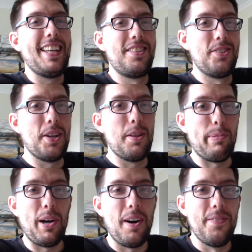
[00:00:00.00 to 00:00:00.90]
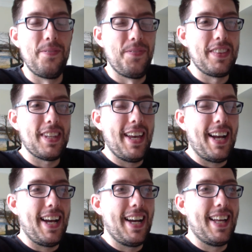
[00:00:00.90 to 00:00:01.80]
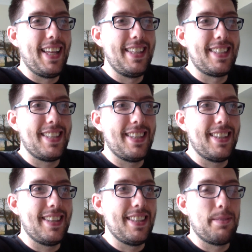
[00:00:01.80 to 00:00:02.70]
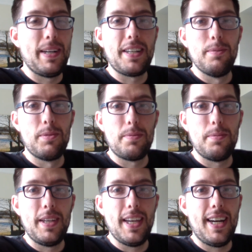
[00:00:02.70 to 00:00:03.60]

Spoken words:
Stood at the bar, and this man comes up to me